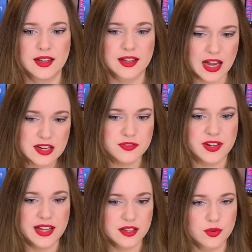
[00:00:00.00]
Kind of
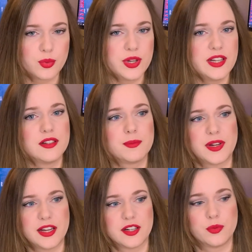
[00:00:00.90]
like a real
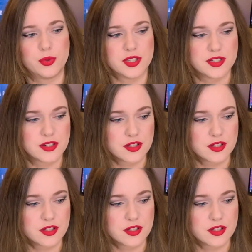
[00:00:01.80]
player would